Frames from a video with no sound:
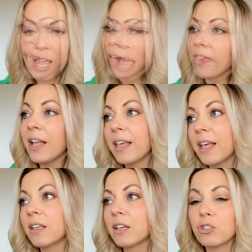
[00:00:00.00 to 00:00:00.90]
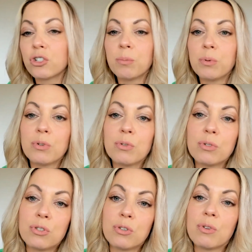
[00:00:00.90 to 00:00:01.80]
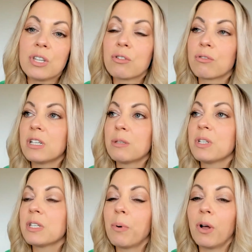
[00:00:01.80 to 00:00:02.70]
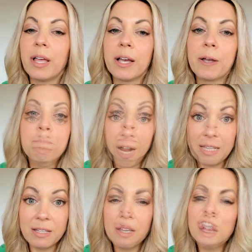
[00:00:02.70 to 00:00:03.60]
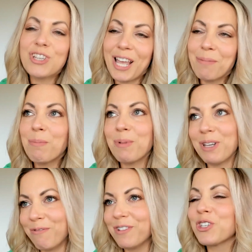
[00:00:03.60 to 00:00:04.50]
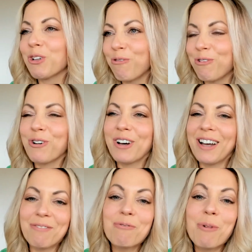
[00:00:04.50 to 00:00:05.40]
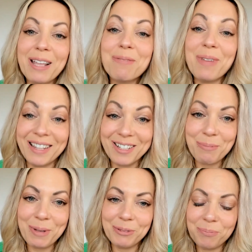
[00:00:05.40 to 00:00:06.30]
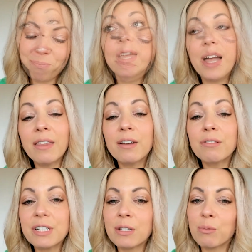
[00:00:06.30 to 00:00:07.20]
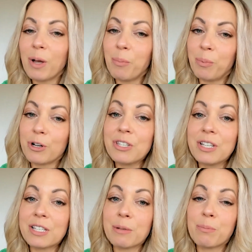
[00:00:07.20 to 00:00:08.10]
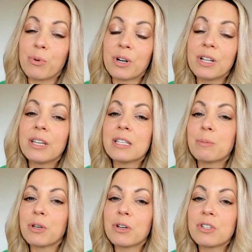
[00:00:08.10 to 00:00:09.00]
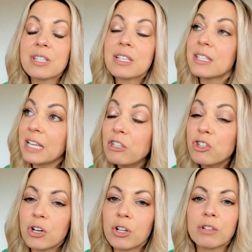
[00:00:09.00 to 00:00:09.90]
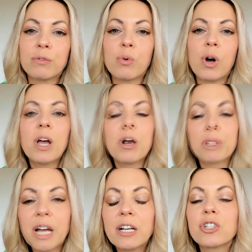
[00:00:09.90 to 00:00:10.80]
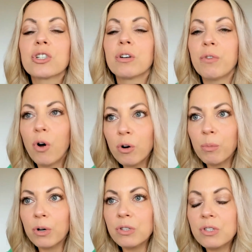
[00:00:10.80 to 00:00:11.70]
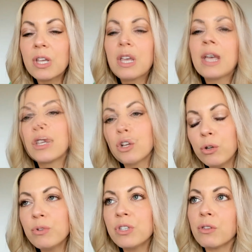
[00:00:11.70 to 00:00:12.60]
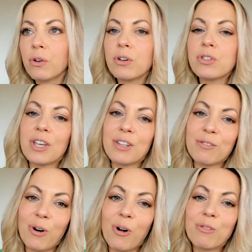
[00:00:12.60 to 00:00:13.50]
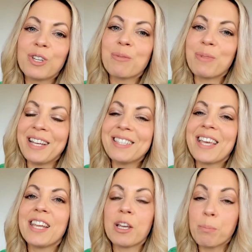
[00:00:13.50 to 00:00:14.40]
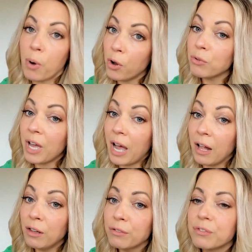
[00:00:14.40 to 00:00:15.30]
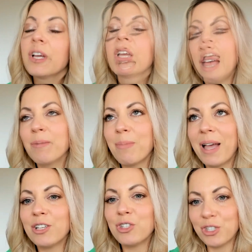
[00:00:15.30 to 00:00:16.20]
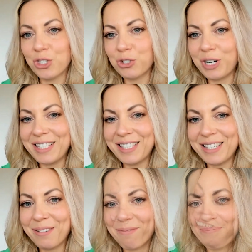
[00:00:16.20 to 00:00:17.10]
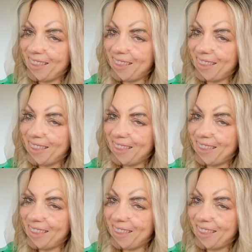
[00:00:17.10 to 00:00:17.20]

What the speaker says: And that can contribute to increased metabolic rate, which can be beneficial for weight management. The other reason why protein is important is because it's essential for production of hormones, including those involved in maintaining bone health and managing stress.